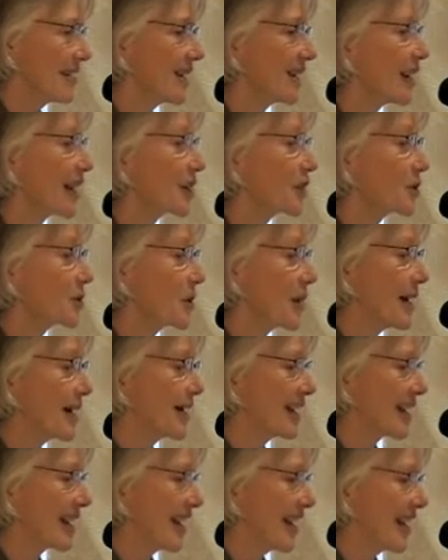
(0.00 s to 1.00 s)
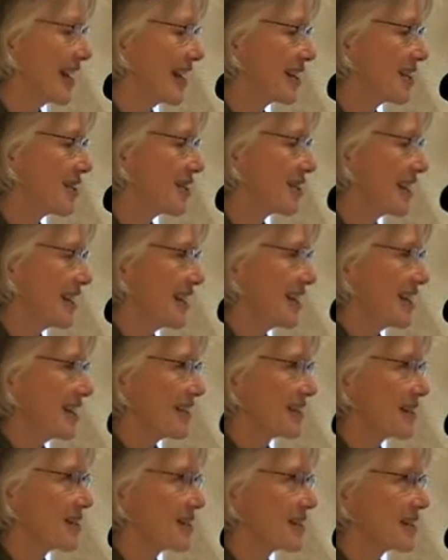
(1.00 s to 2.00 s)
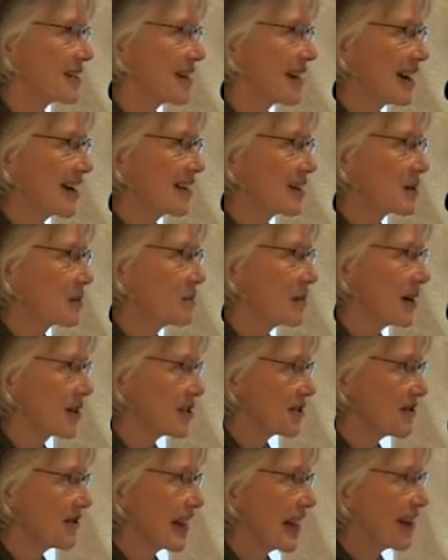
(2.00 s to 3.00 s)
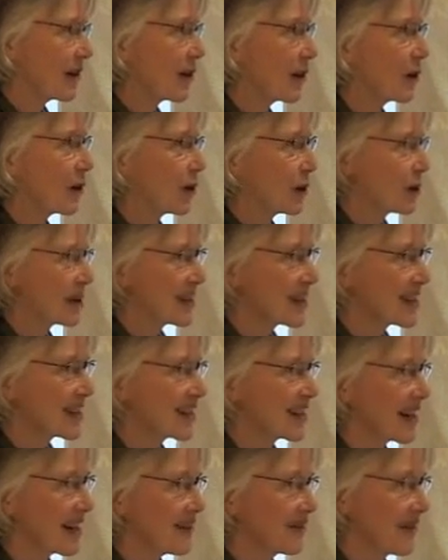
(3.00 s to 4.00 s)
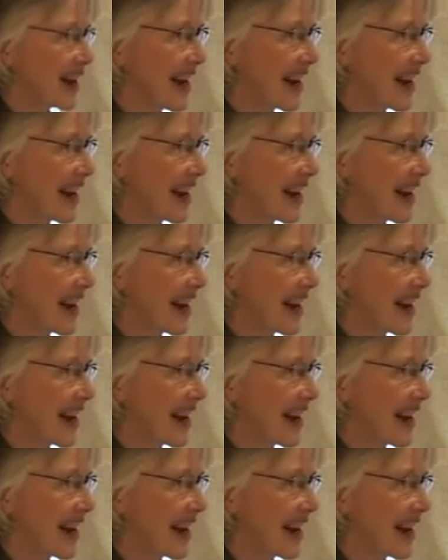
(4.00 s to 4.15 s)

electronic age, there's not as much of that old stuff